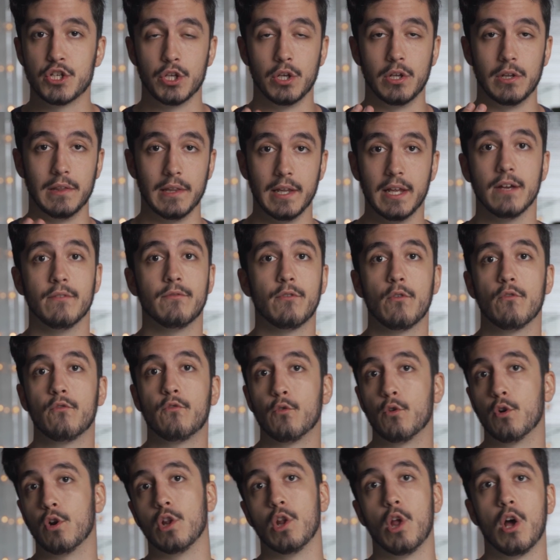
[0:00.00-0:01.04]
to live
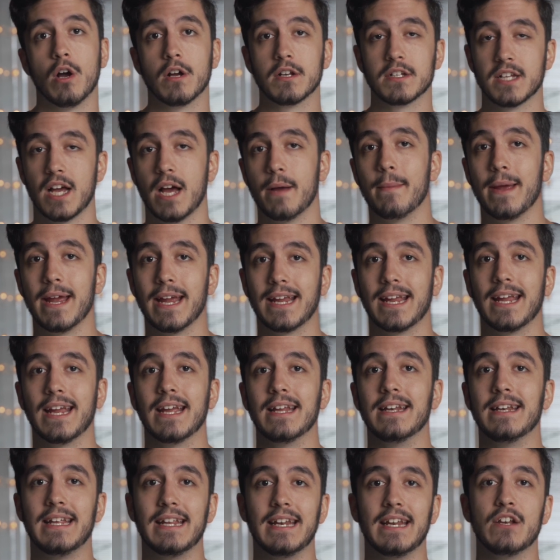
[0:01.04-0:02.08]
for a long time,
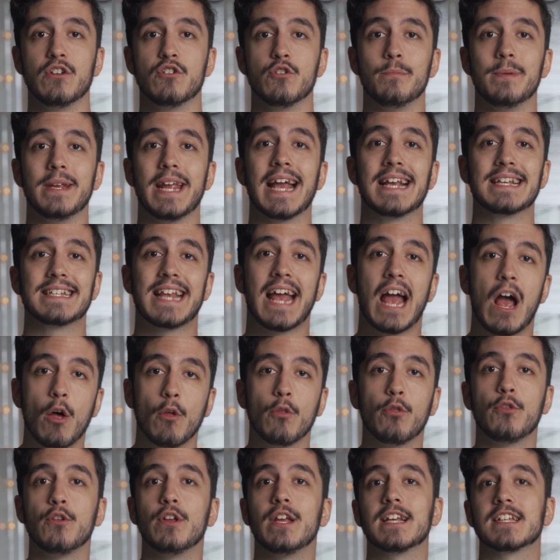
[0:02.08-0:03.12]
aka needing to be as
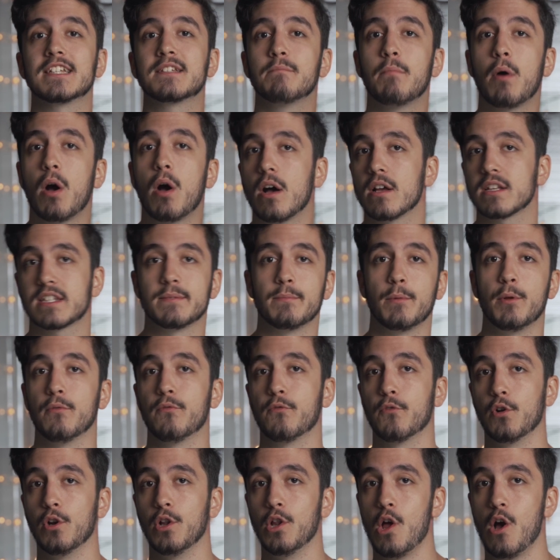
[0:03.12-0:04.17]
healthy as possible
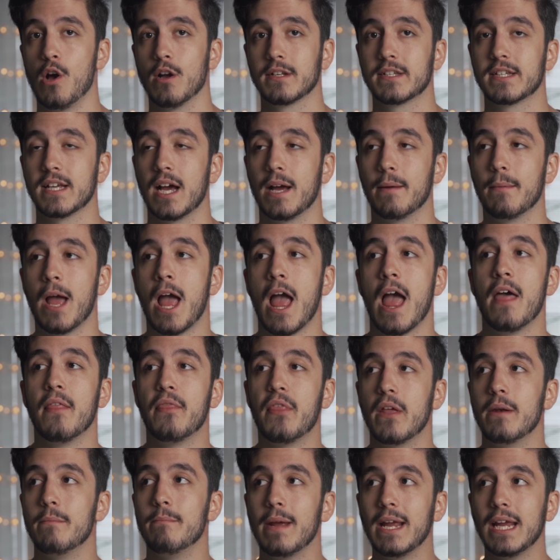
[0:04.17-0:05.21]
for a long time,
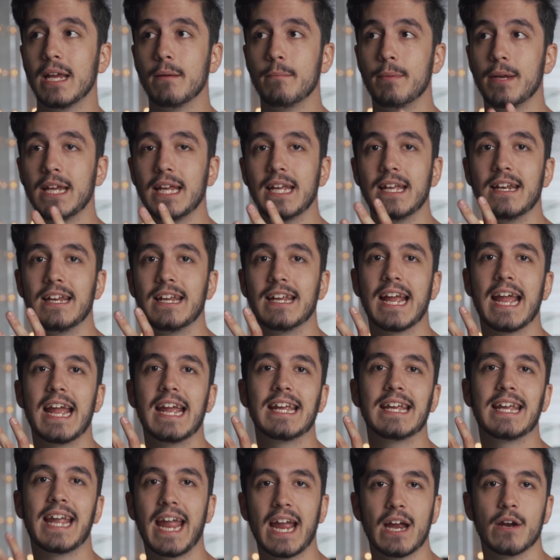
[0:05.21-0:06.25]
then maybe eating a
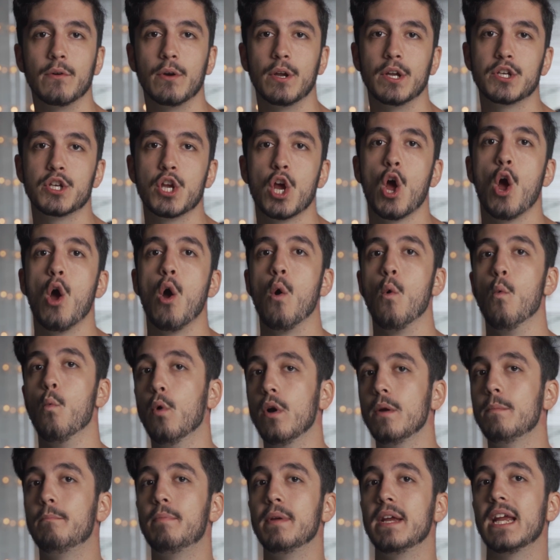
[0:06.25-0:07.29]
carrot
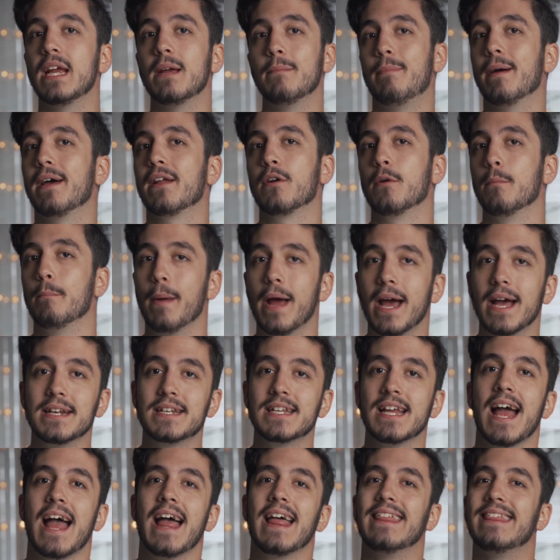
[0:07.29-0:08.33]
would be a better bet
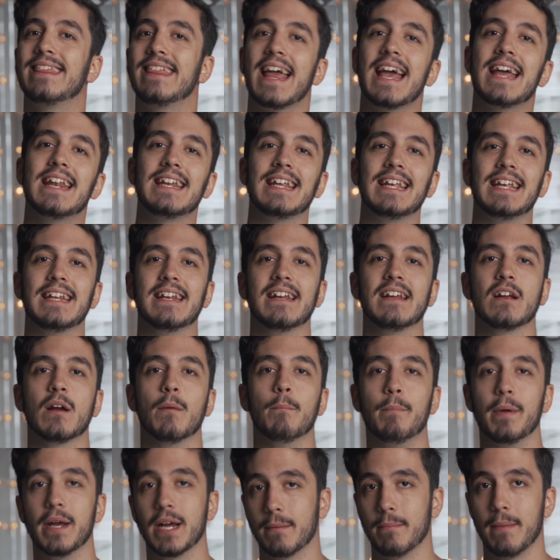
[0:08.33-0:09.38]
than eating a
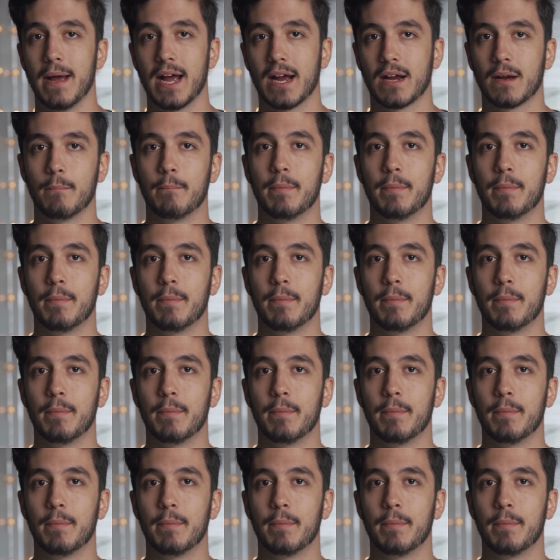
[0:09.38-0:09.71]
Big Mac.